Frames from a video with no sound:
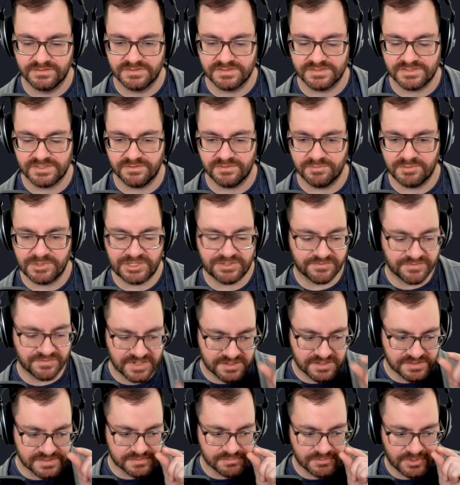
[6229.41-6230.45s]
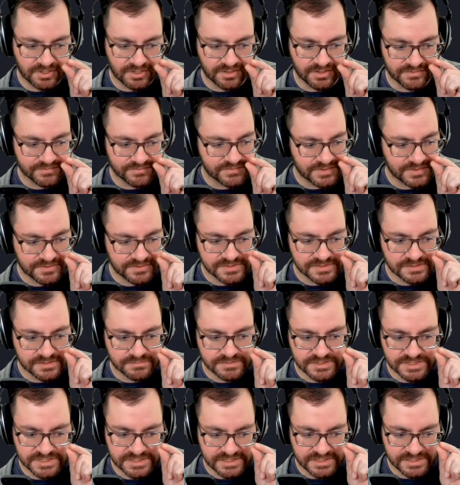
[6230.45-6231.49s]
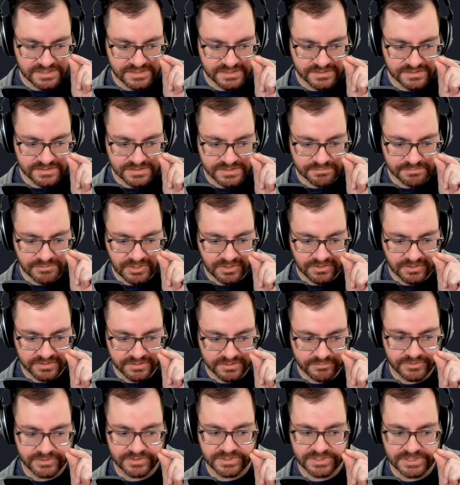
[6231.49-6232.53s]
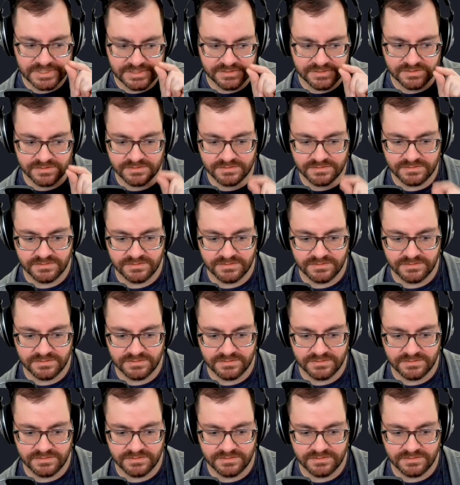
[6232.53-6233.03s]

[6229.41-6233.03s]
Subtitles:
So, but they're very small, very teeny small communities.